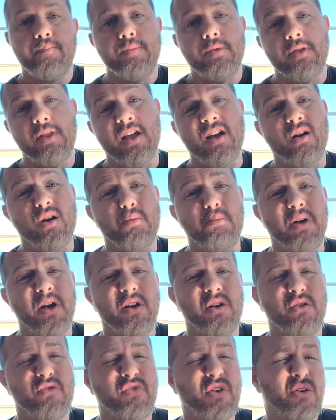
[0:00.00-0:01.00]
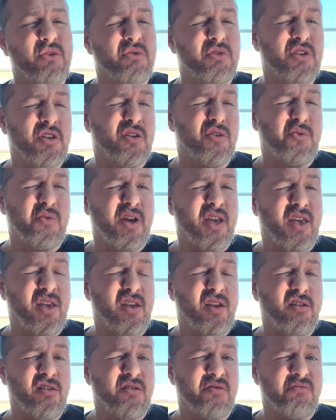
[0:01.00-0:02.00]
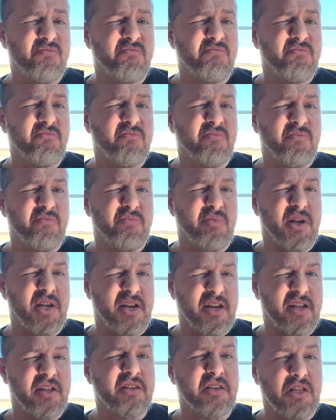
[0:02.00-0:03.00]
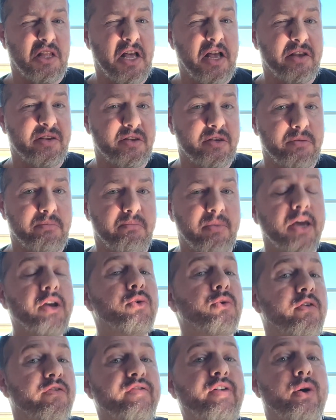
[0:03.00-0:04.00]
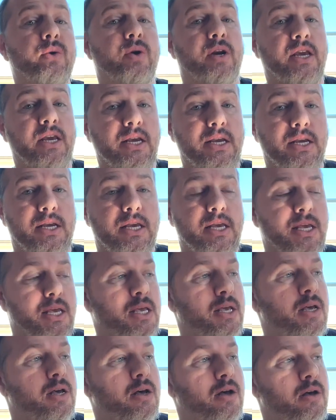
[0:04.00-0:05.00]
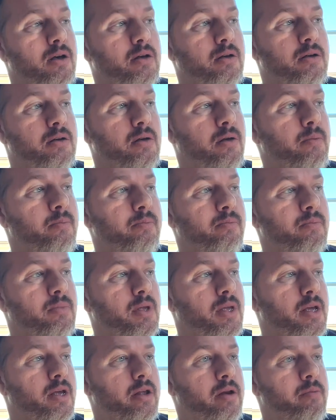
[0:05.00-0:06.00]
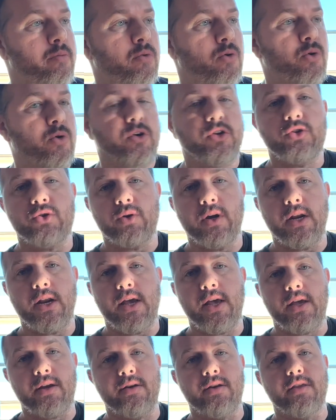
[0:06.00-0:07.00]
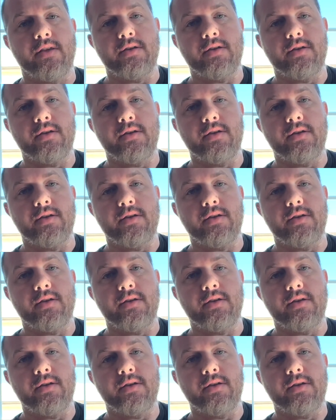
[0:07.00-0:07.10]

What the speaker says: They are microphones in a way, but it's less microphony and more straight ahead to the